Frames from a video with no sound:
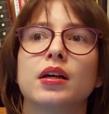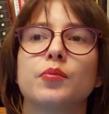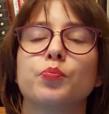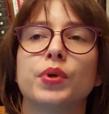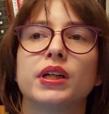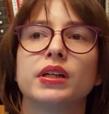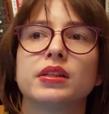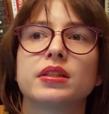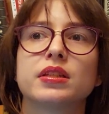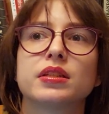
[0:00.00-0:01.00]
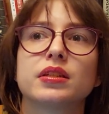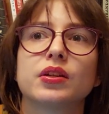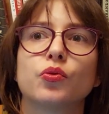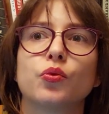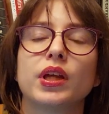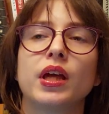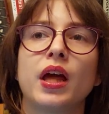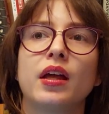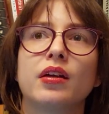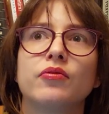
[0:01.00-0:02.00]
but we
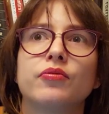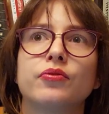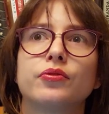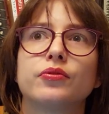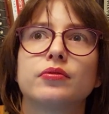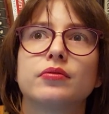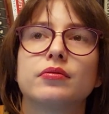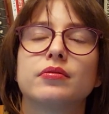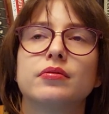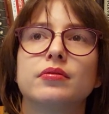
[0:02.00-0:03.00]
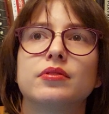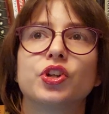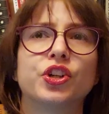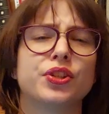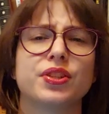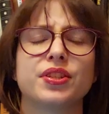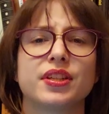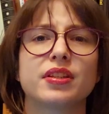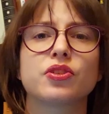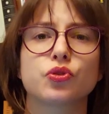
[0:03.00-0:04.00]
have turns
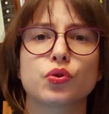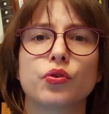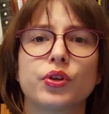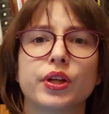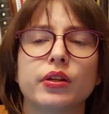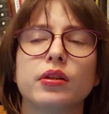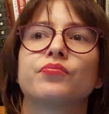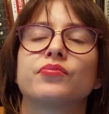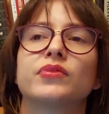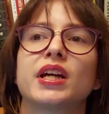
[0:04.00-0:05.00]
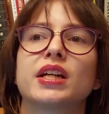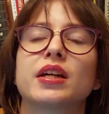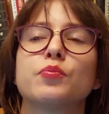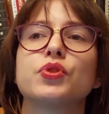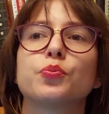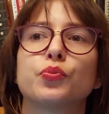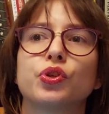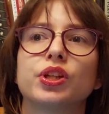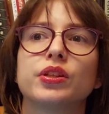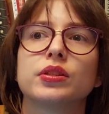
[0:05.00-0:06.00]
in the story there comes a
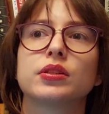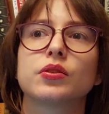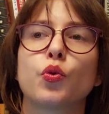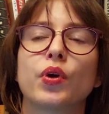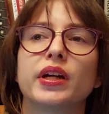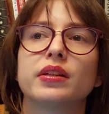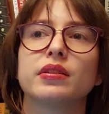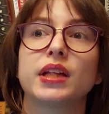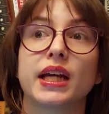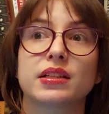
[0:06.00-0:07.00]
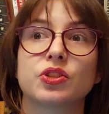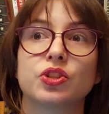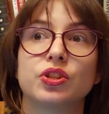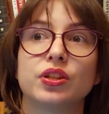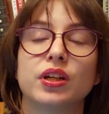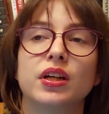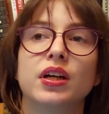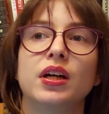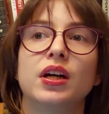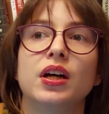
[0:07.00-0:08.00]
point where a Lecter
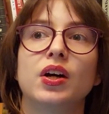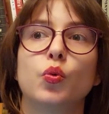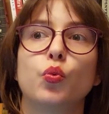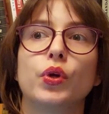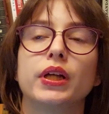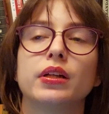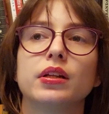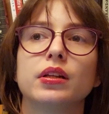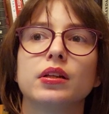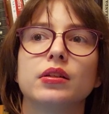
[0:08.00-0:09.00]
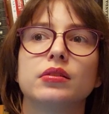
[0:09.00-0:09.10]
will